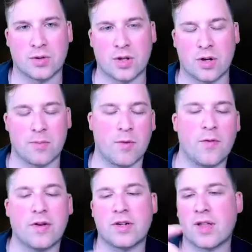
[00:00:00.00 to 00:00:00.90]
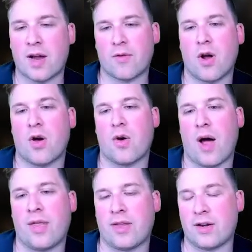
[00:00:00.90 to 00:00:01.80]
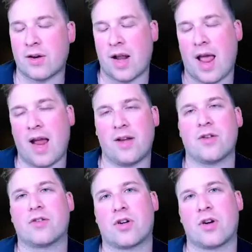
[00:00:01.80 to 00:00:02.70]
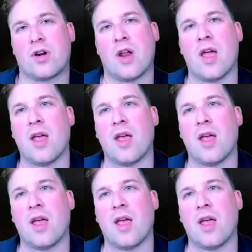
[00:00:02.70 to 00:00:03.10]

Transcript: So you move it to that row, and then you're going to end your turn.